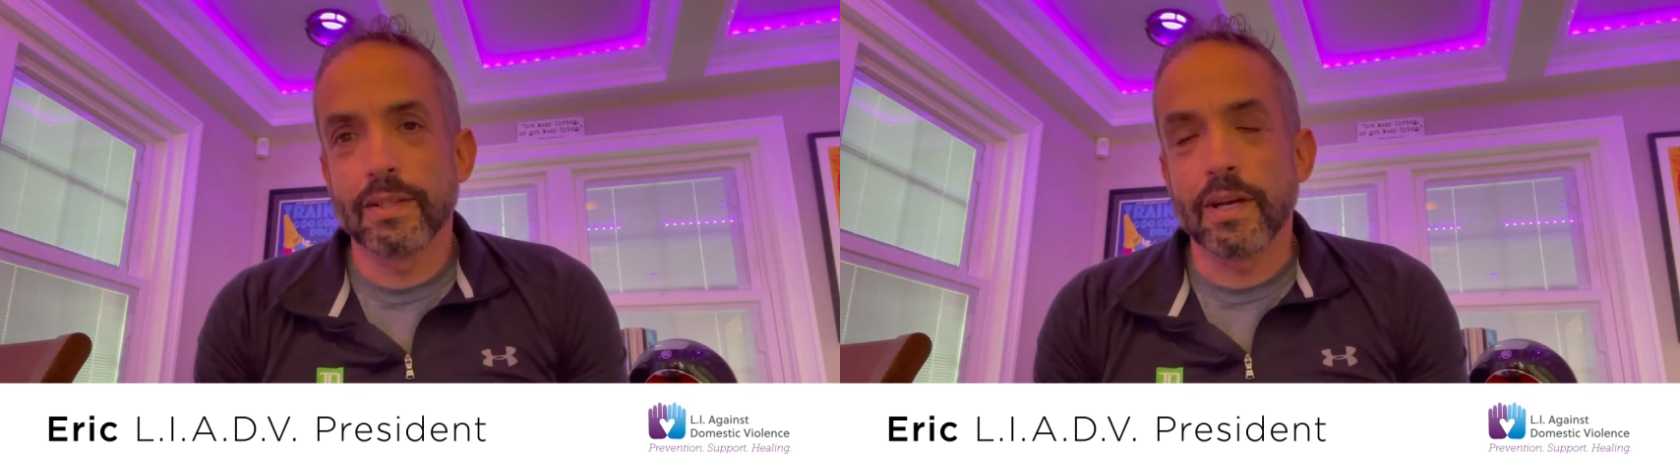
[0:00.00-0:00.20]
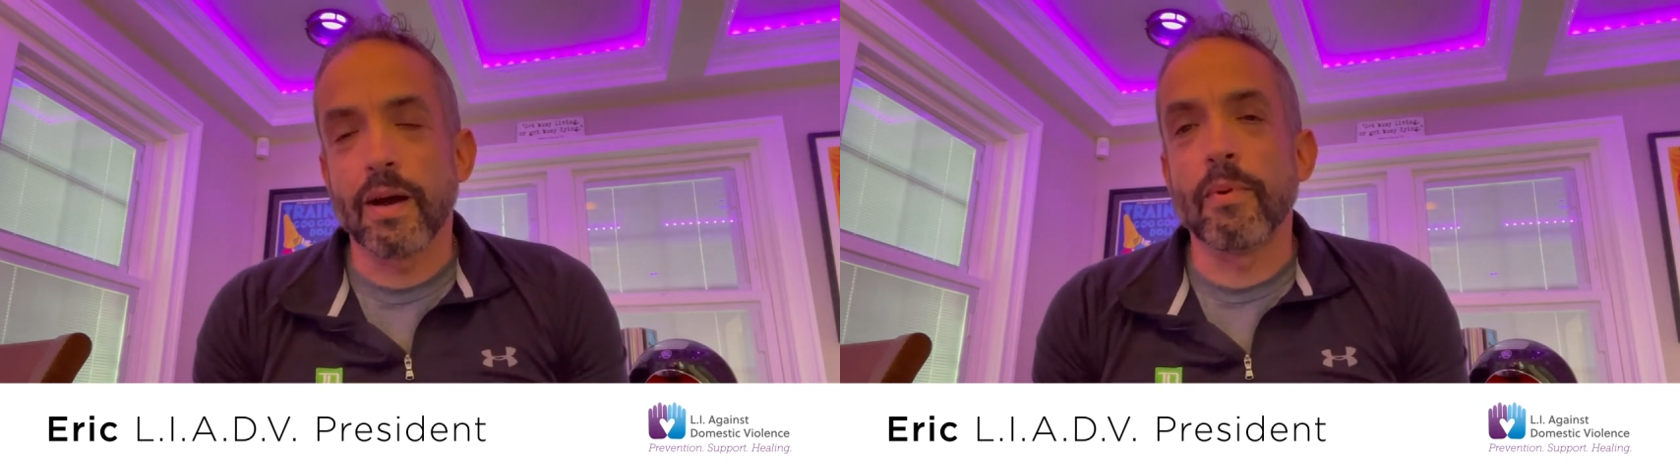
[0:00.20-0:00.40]

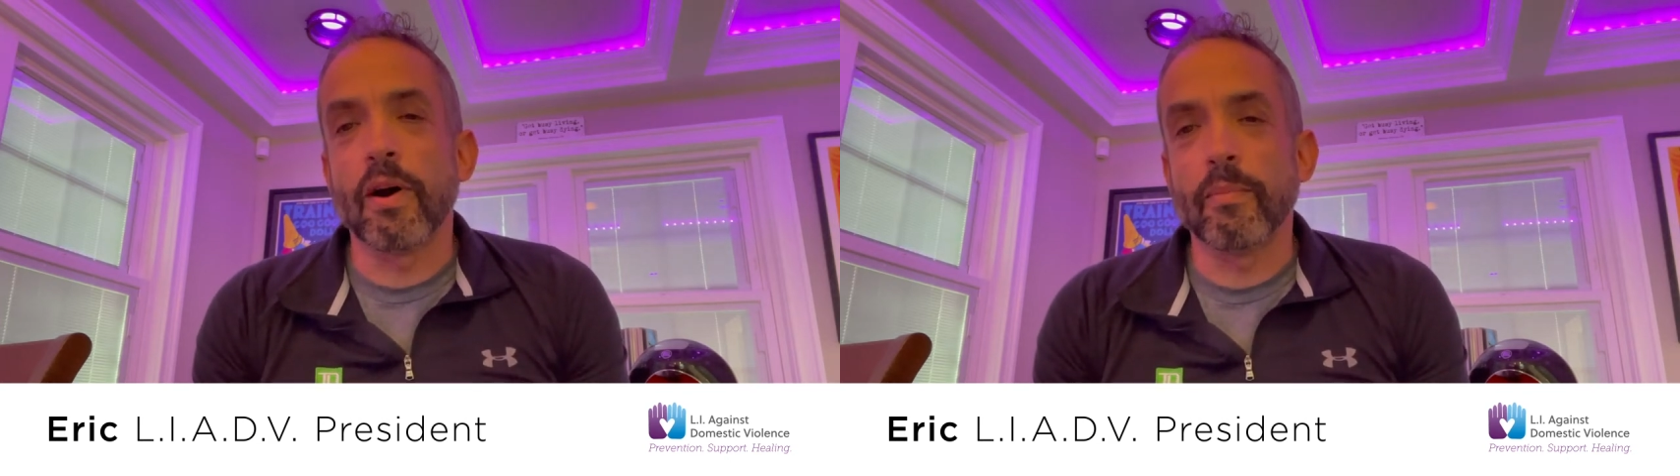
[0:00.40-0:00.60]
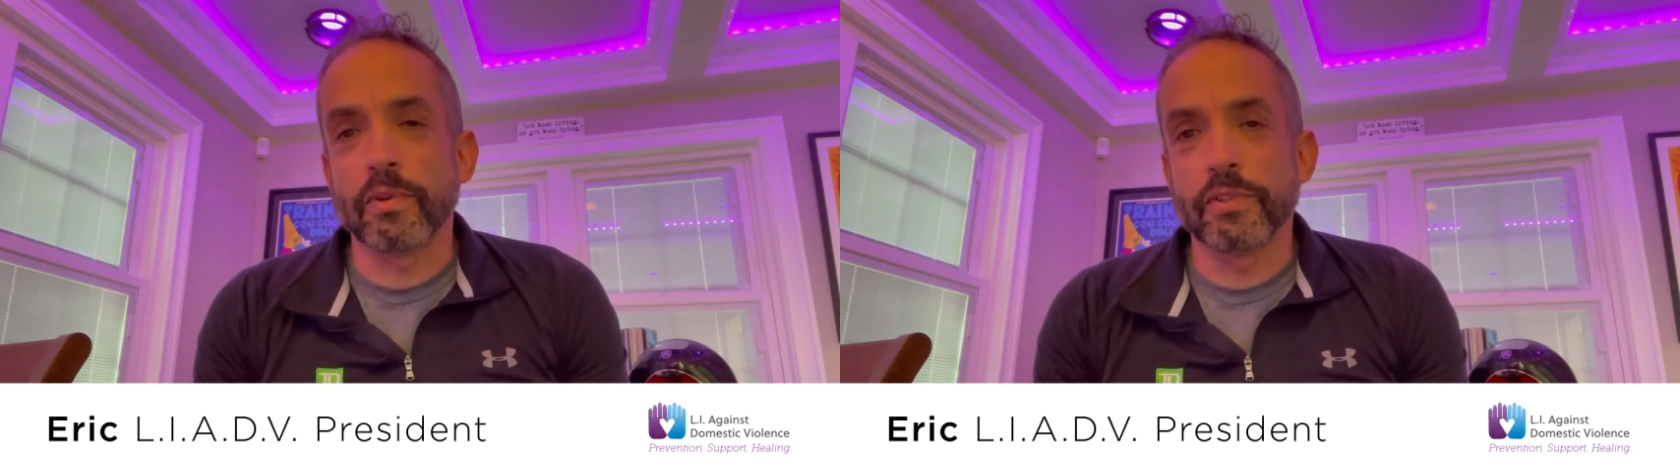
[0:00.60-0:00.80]
I'm
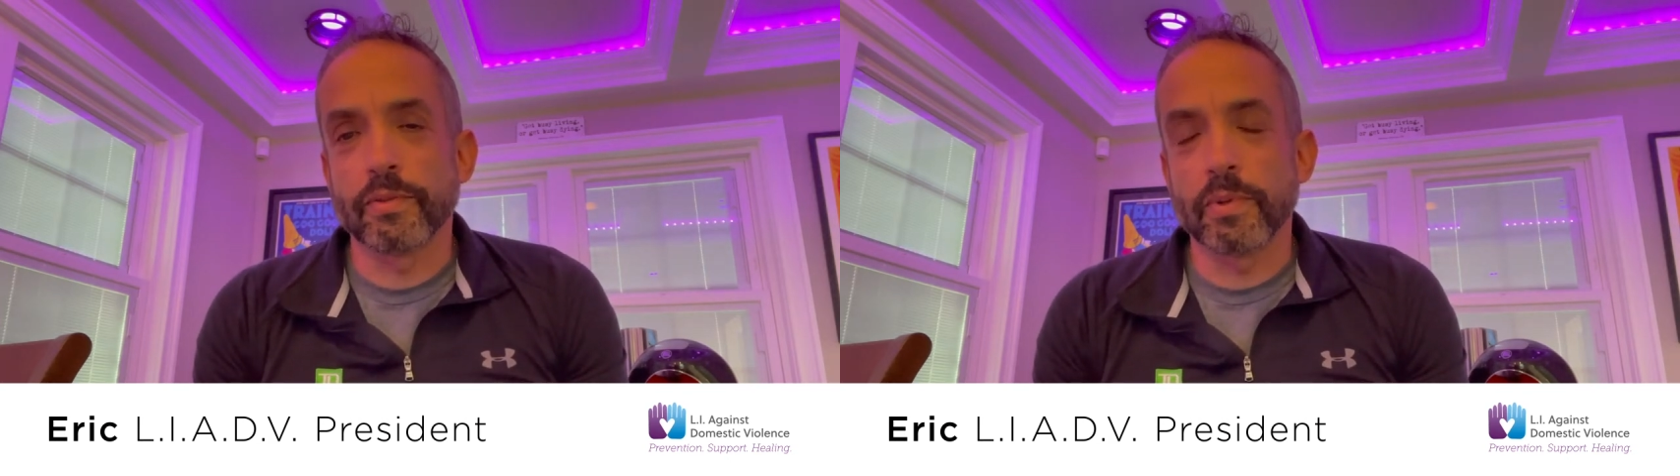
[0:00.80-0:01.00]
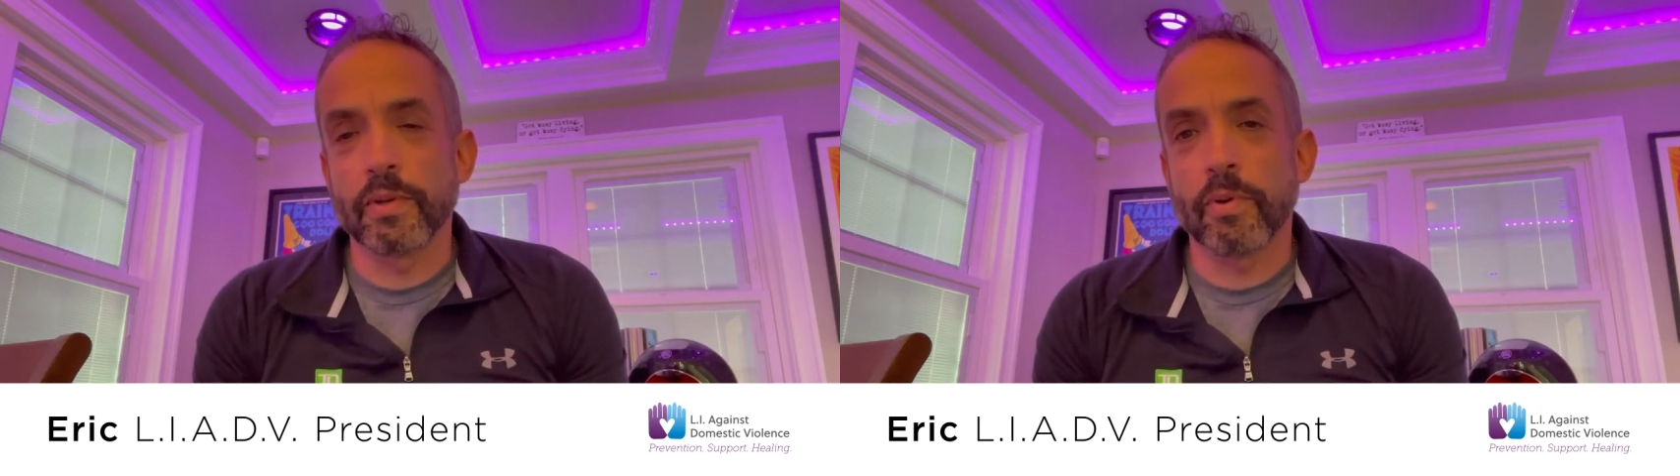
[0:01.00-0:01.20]
humbled to
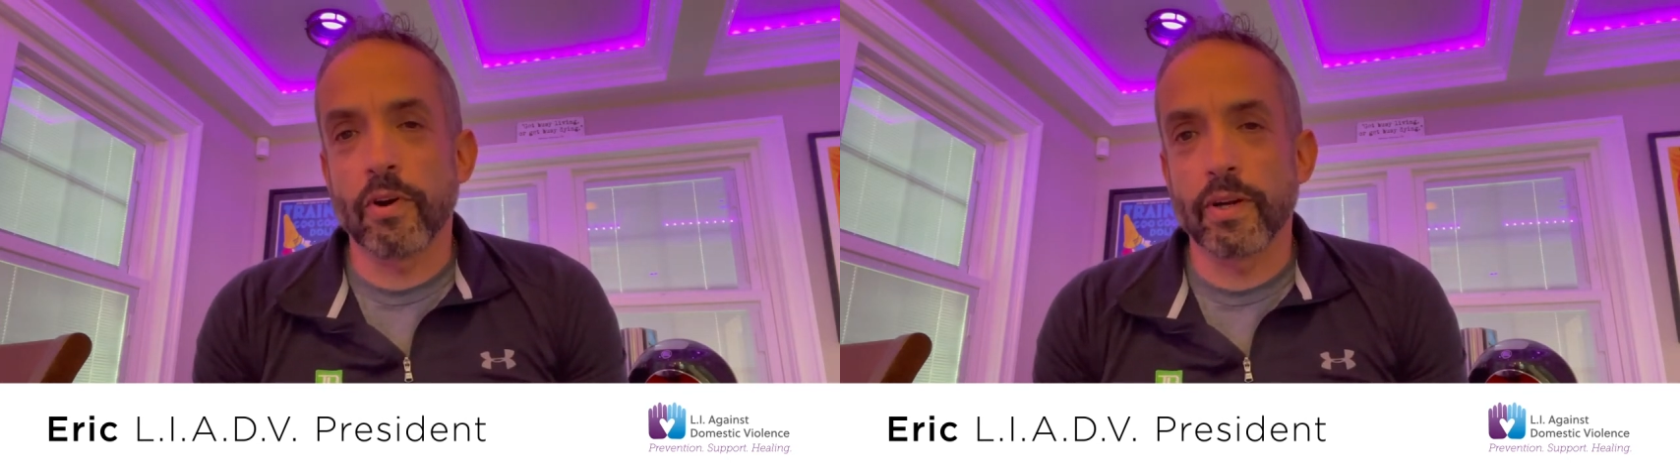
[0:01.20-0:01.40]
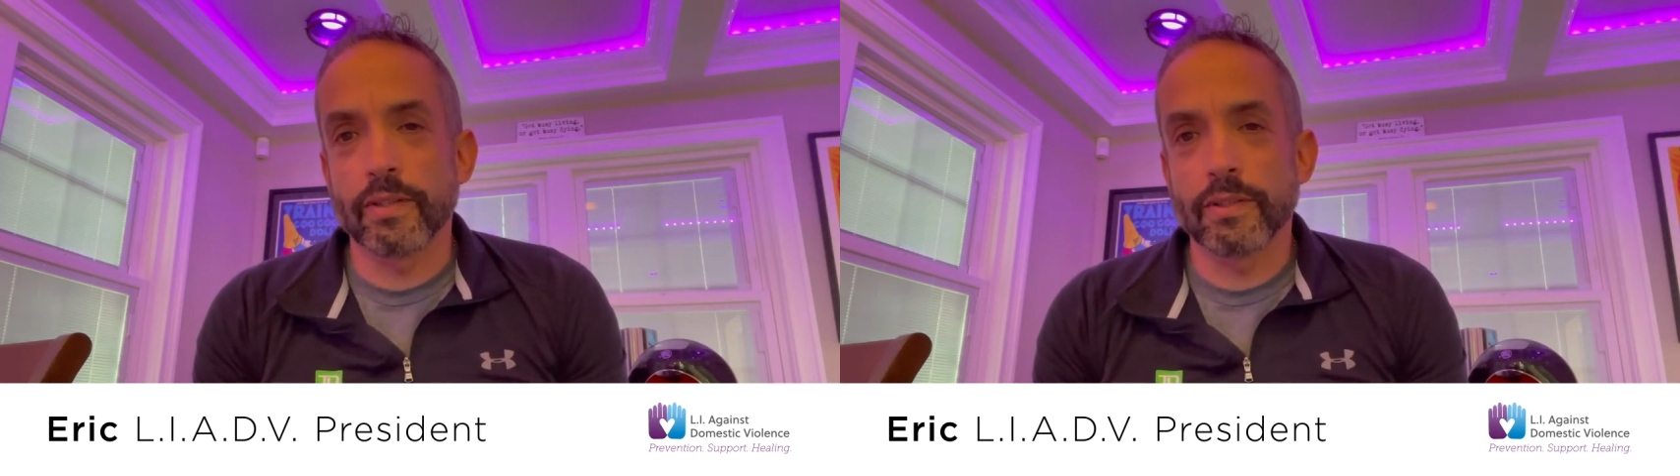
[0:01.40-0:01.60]
be a
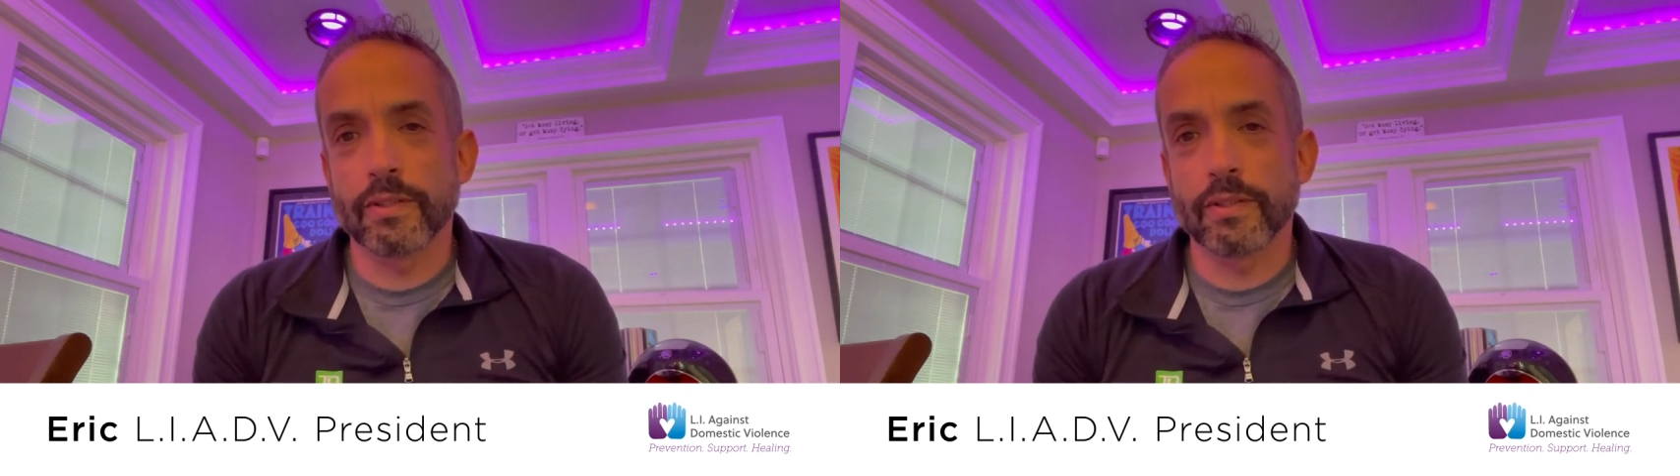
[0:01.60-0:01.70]
part